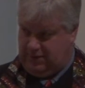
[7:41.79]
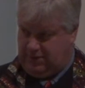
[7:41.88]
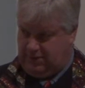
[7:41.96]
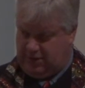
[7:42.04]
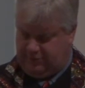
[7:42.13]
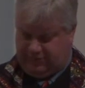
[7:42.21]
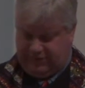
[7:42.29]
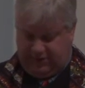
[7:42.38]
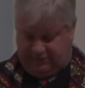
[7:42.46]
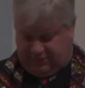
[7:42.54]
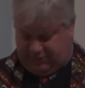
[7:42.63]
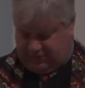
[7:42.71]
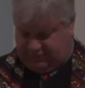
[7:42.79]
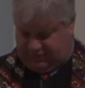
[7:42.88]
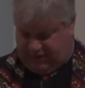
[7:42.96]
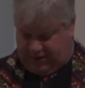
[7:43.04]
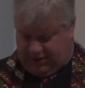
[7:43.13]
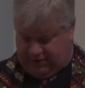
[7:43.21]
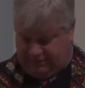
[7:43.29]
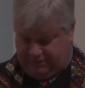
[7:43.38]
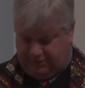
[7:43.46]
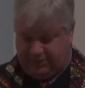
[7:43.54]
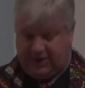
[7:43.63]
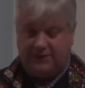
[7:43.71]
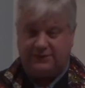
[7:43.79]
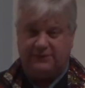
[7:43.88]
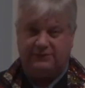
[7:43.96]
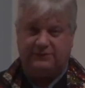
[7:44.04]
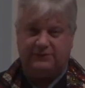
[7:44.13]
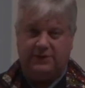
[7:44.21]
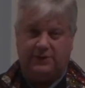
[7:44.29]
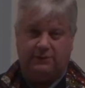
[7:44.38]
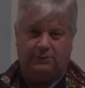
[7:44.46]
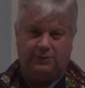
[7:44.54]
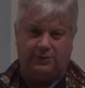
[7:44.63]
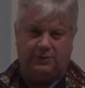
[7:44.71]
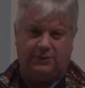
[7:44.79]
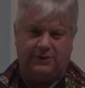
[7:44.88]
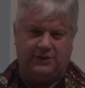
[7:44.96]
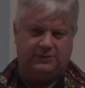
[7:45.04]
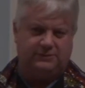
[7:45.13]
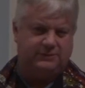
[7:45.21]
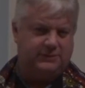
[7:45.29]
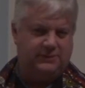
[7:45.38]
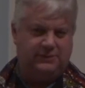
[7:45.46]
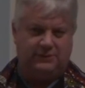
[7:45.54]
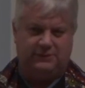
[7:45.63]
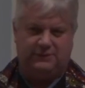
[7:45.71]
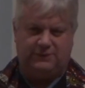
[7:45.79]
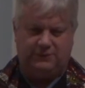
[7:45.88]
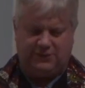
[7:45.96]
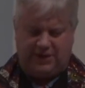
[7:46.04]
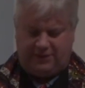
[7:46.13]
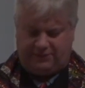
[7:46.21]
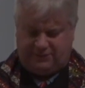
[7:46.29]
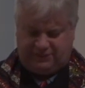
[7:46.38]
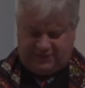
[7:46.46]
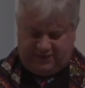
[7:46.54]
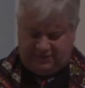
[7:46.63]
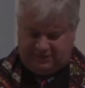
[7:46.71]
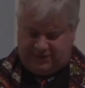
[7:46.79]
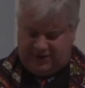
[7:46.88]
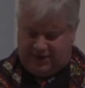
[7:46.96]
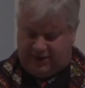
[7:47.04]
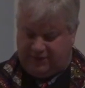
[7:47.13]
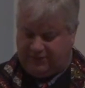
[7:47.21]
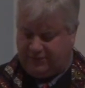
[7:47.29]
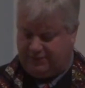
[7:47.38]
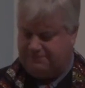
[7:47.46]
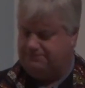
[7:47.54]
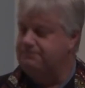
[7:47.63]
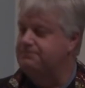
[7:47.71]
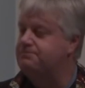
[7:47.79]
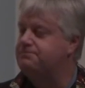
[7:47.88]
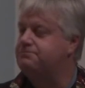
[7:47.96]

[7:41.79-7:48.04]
Come to think of it, there's not enough repentance in the world in 2017 either.